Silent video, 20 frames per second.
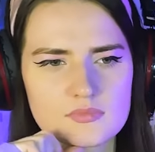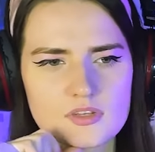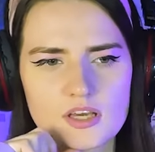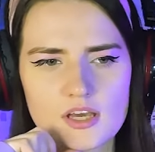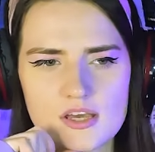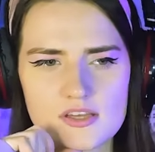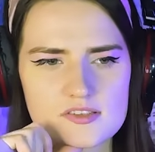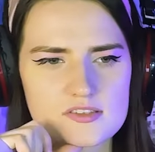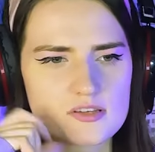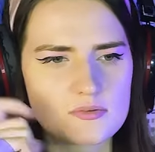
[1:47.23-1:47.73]

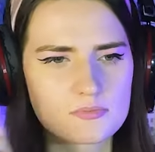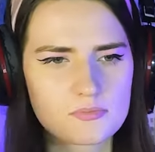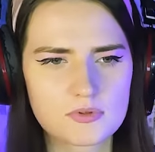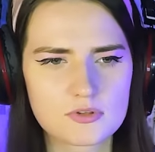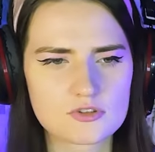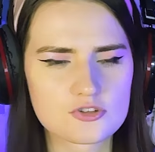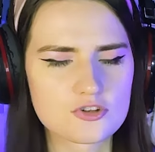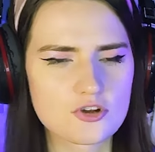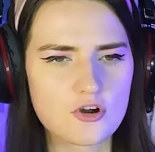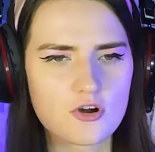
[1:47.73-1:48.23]
Okay,
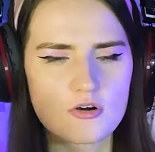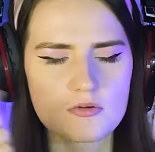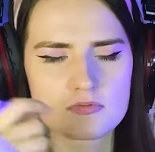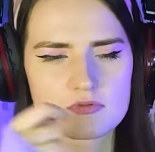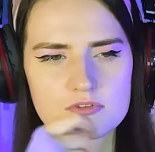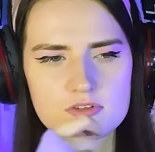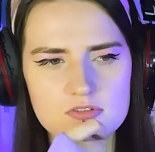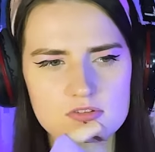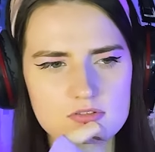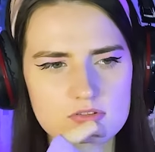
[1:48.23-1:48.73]
simple jobs,
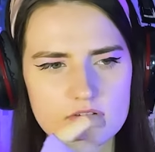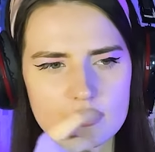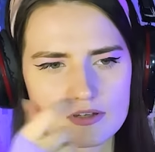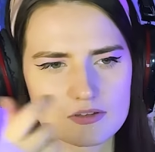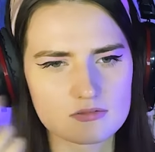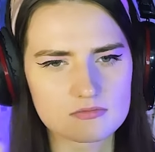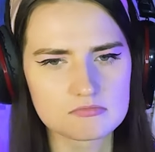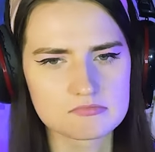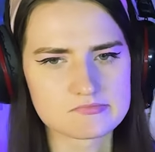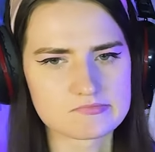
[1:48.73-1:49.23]

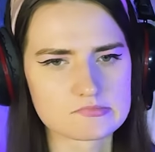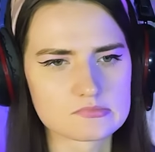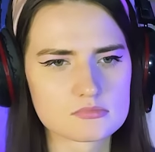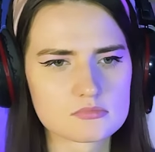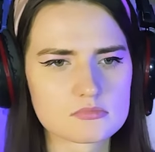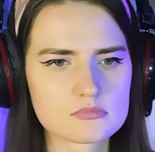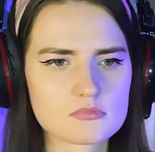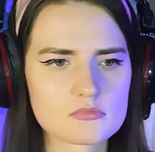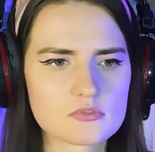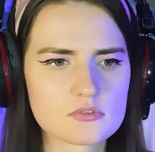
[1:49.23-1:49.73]
like
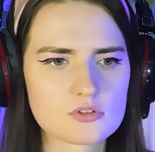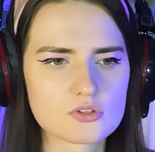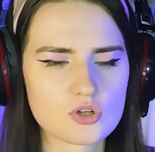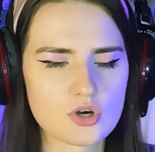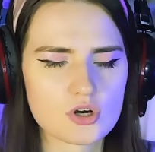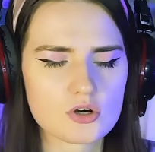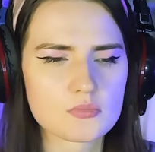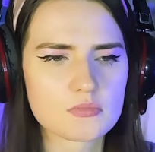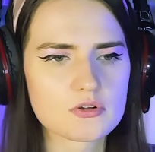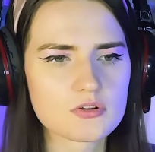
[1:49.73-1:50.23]

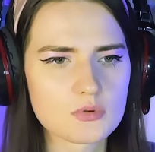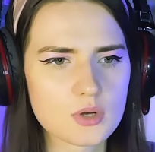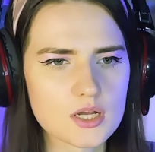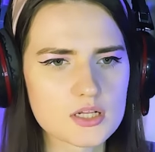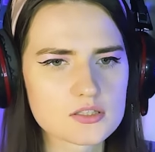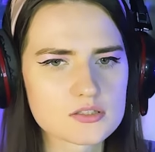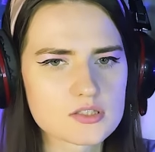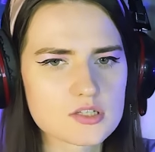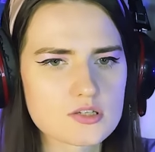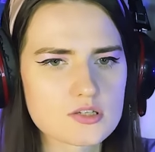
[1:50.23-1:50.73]
normal ones.